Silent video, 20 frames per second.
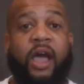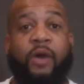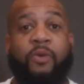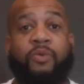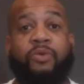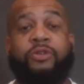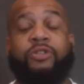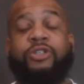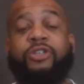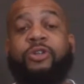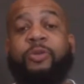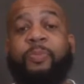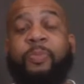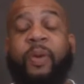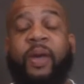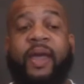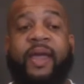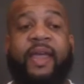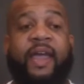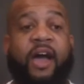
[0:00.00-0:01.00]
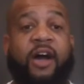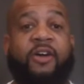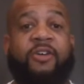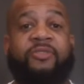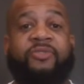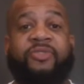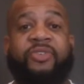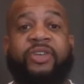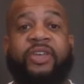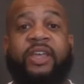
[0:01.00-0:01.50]
I want you to pay
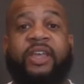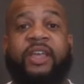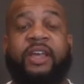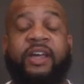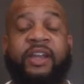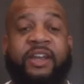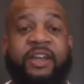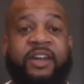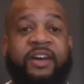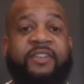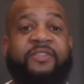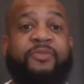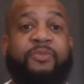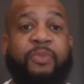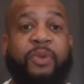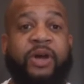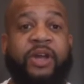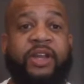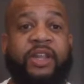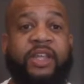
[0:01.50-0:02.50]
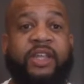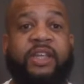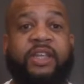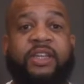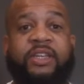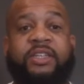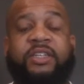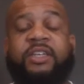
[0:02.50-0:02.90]
off enough money